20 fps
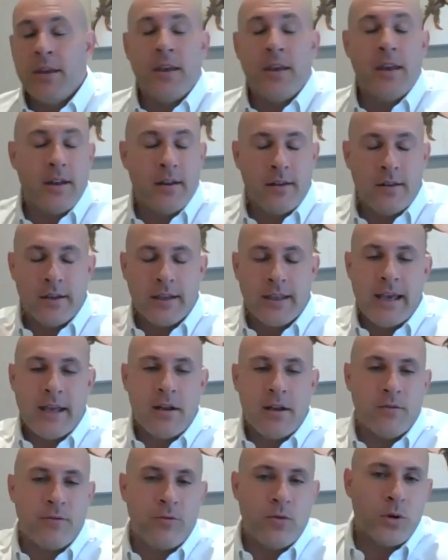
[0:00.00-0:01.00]
And
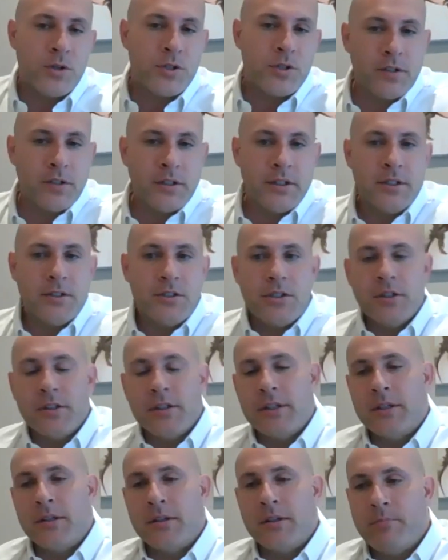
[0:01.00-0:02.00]
again, unfortunately,
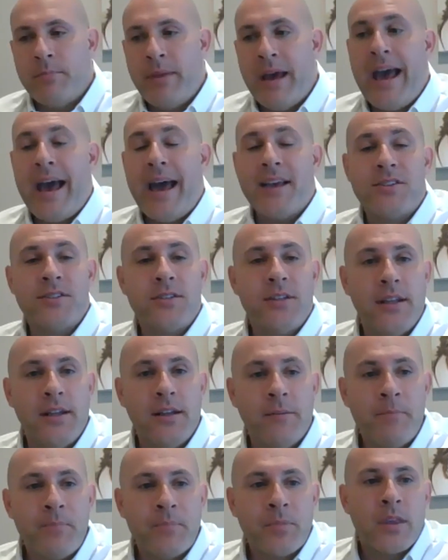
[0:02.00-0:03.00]
Jillian passed,
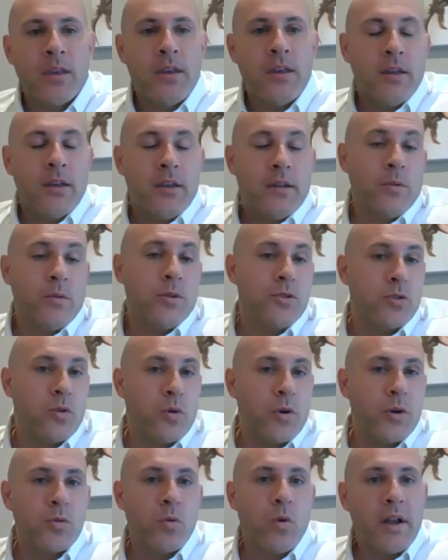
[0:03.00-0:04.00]
and well,
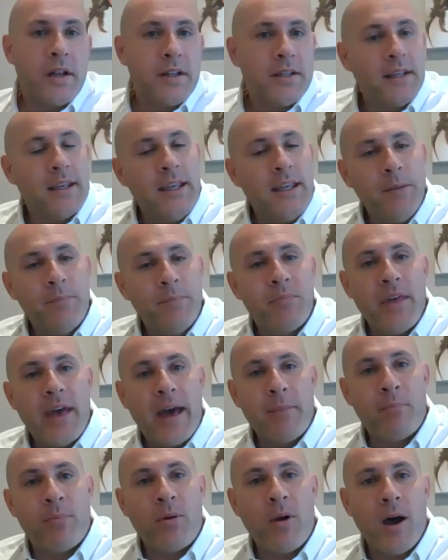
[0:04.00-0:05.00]
George wanted to keep
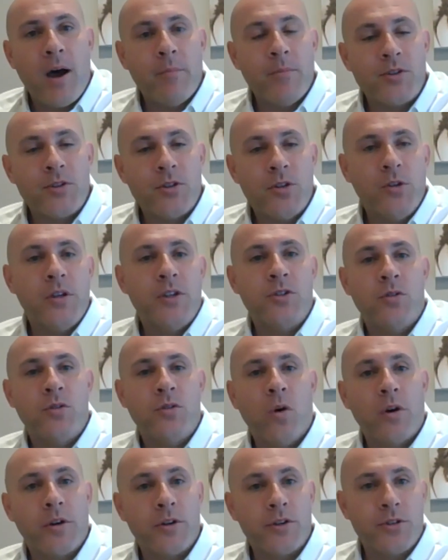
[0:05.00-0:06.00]
that promise to his daughter.